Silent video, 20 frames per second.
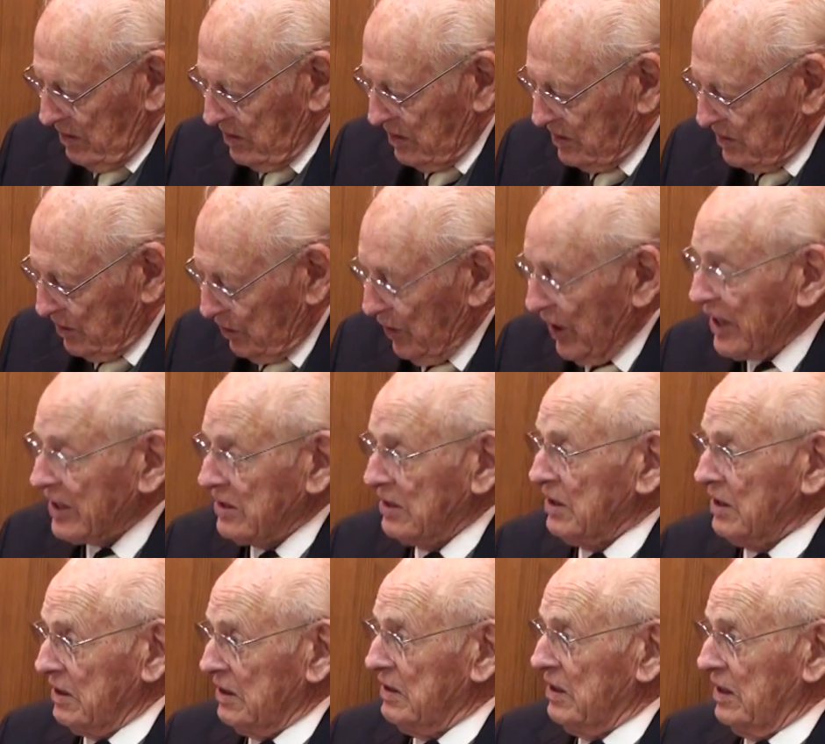So
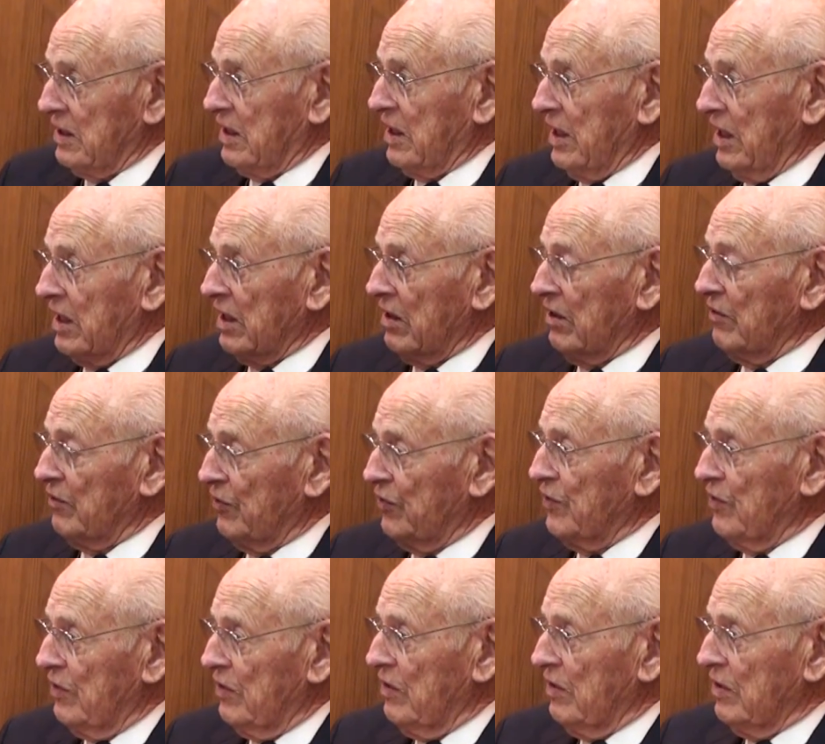actually, at the end of
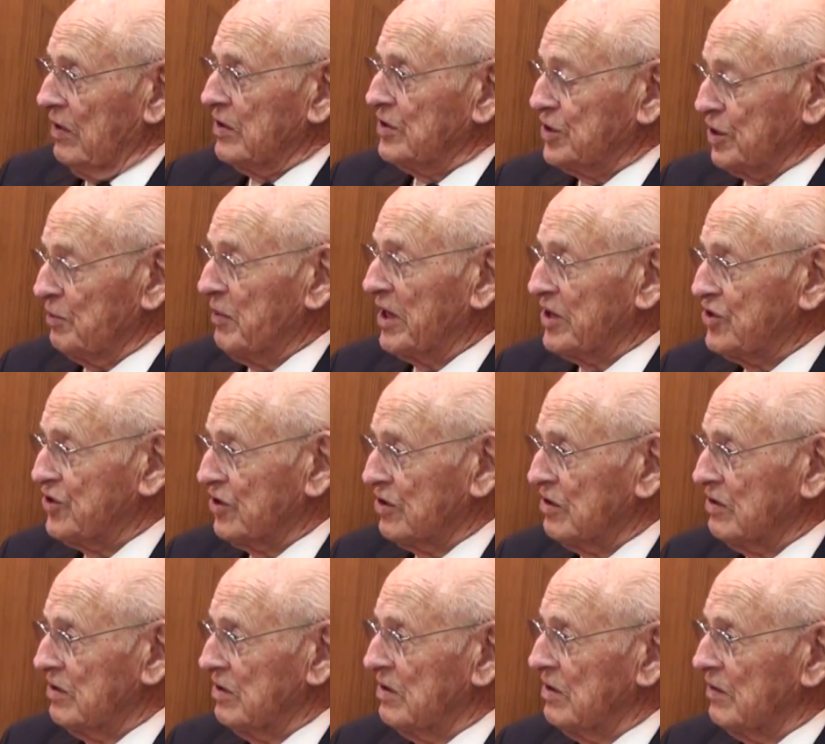the semester,
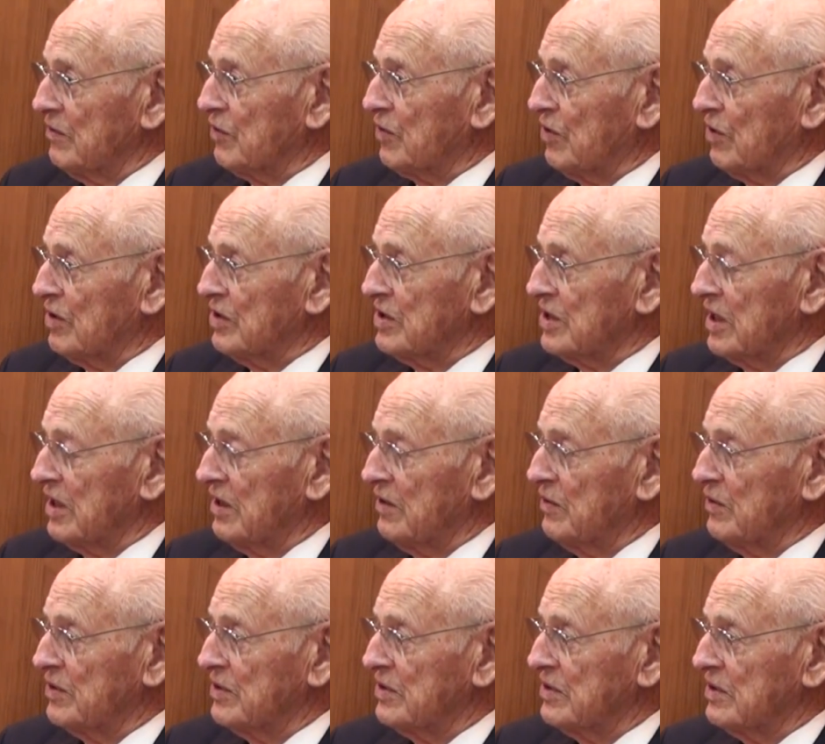of course, I
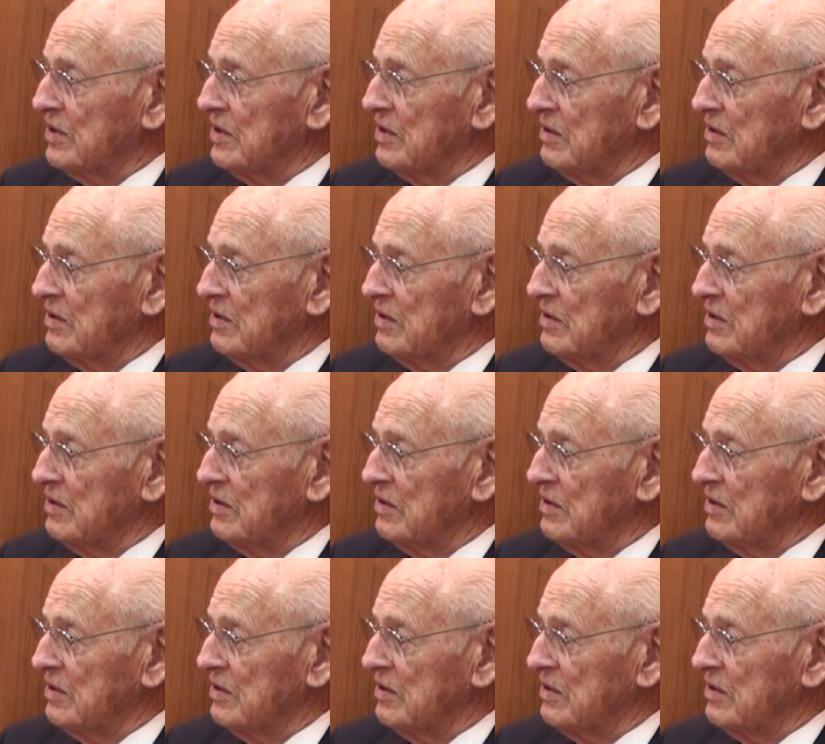was